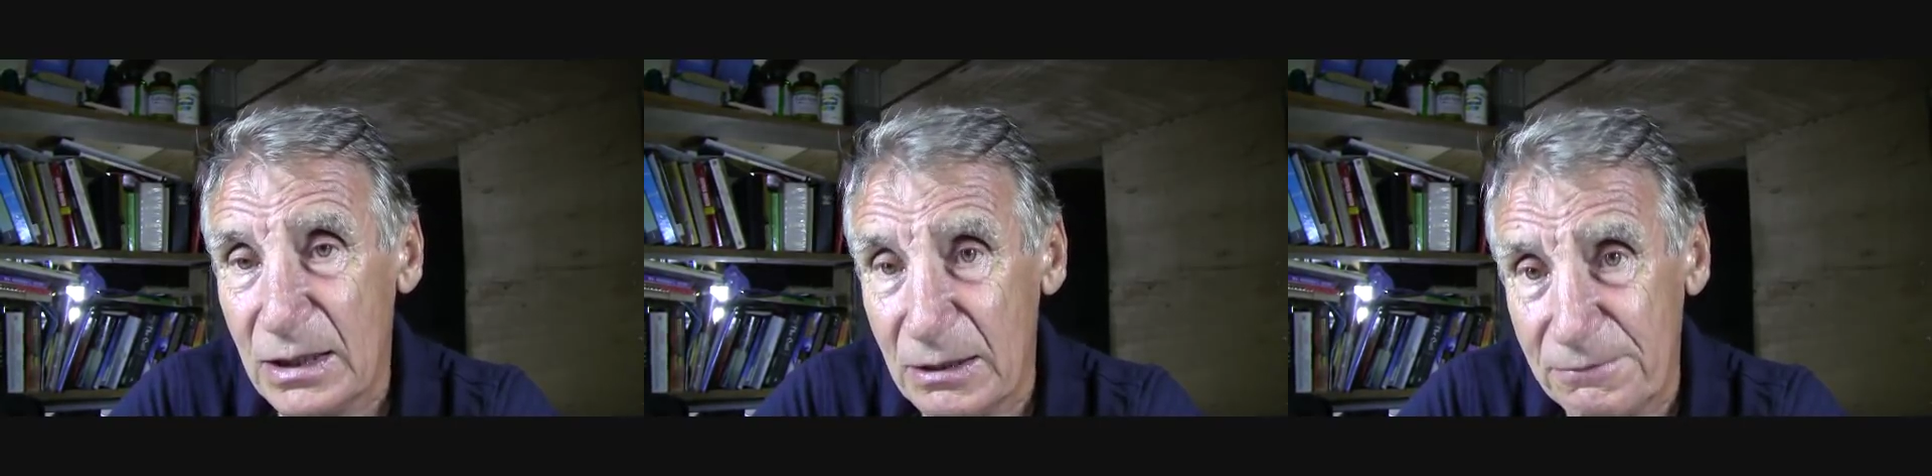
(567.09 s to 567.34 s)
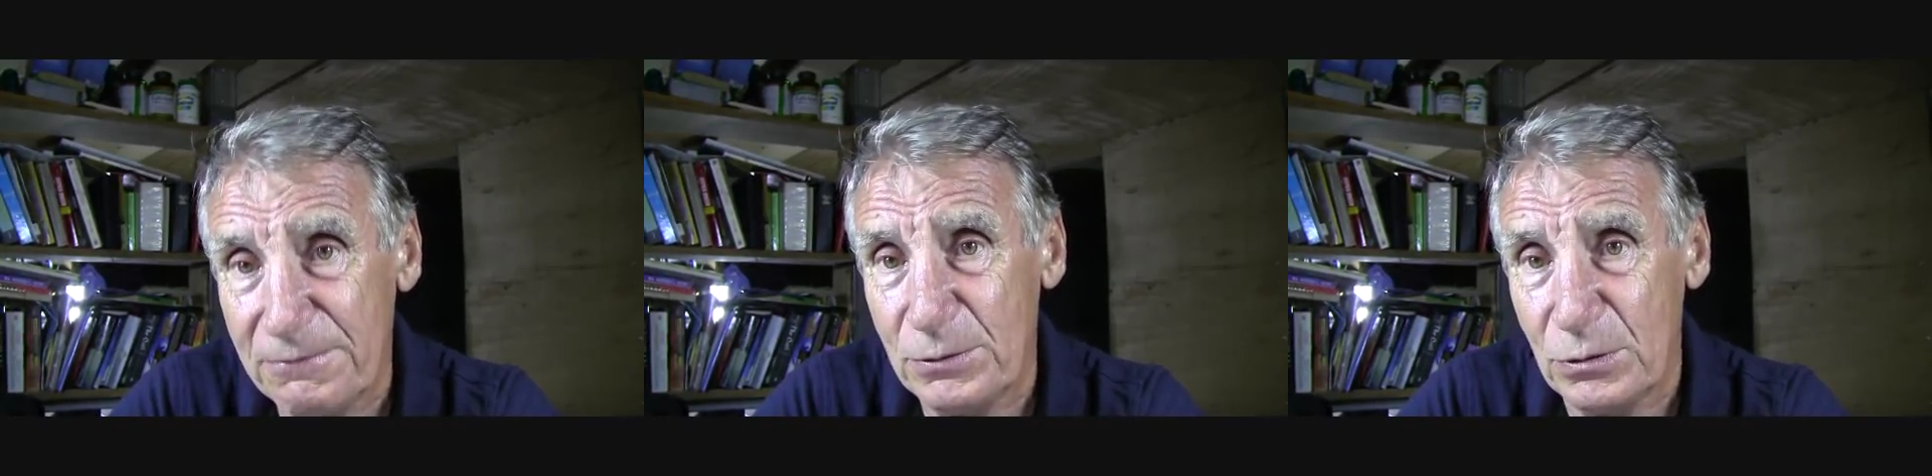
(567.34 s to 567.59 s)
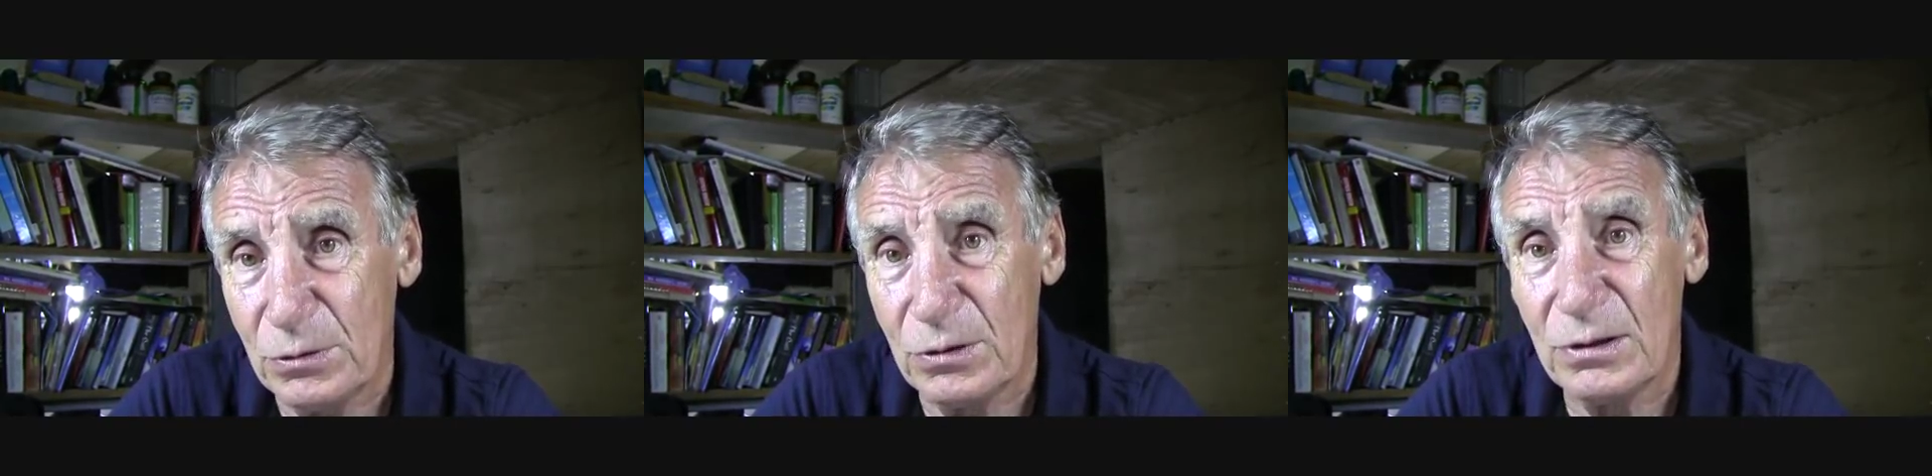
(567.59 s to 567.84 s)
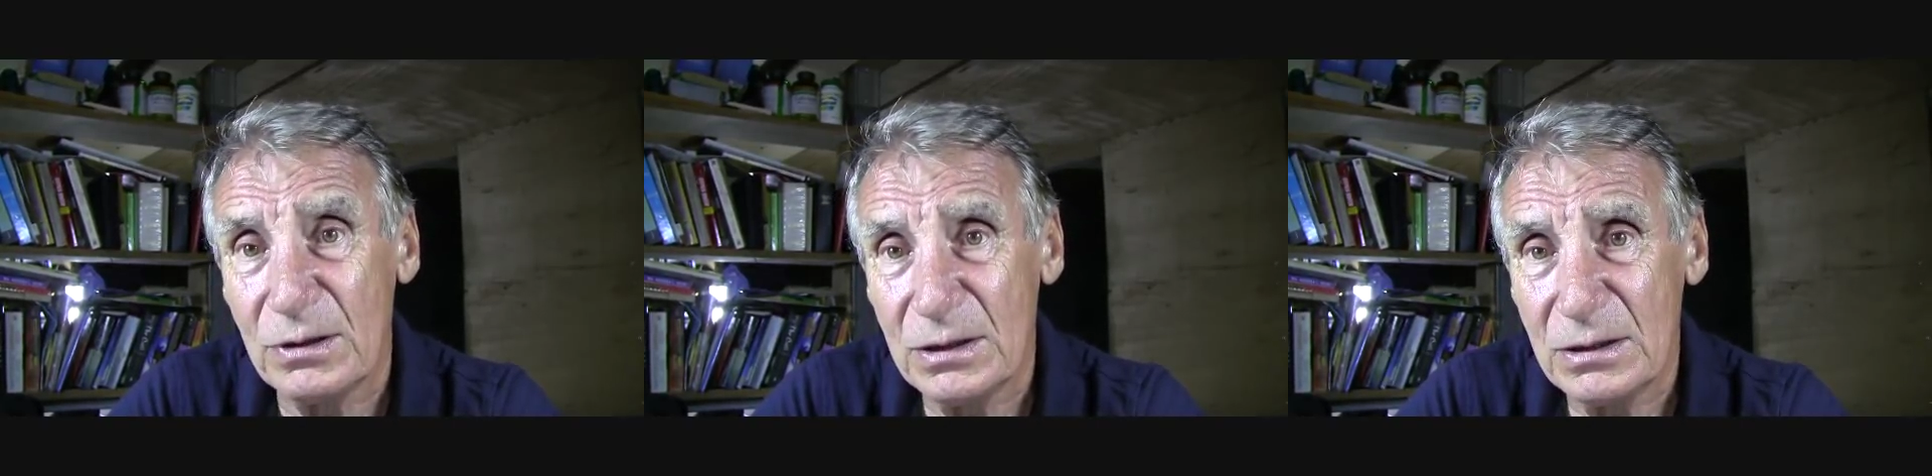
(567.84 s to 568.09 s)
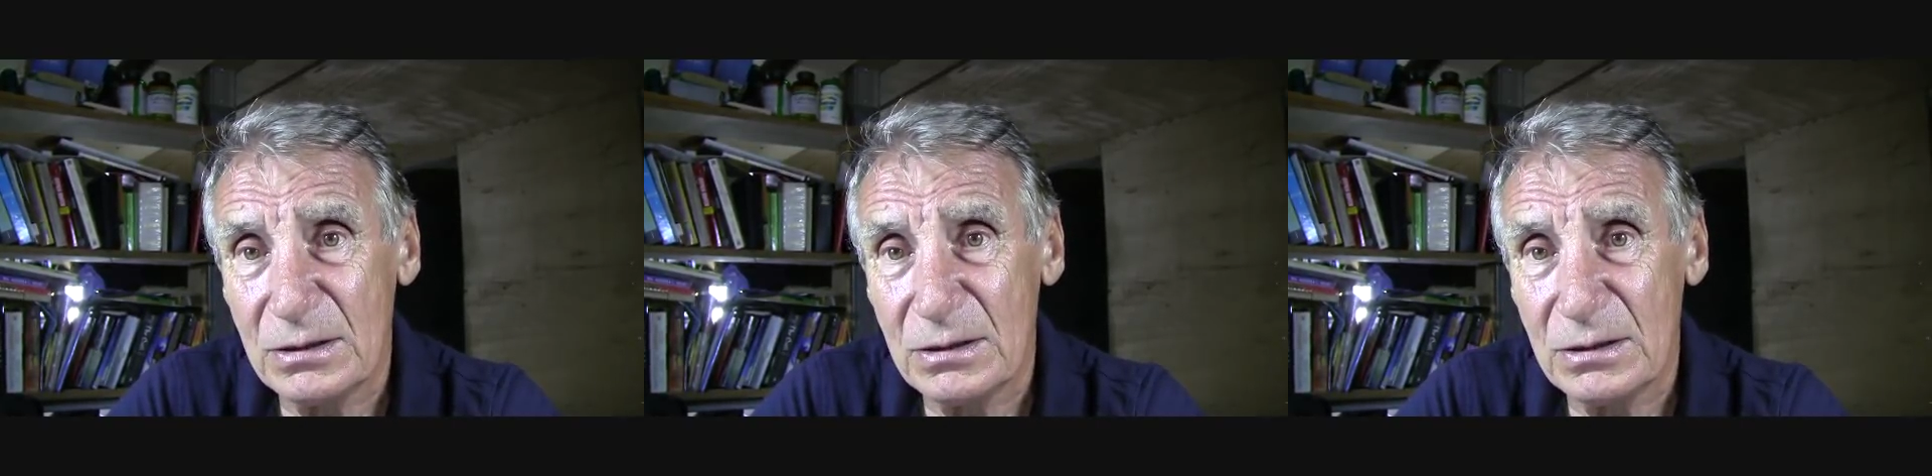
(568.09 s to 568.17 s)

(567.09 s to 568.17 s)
if your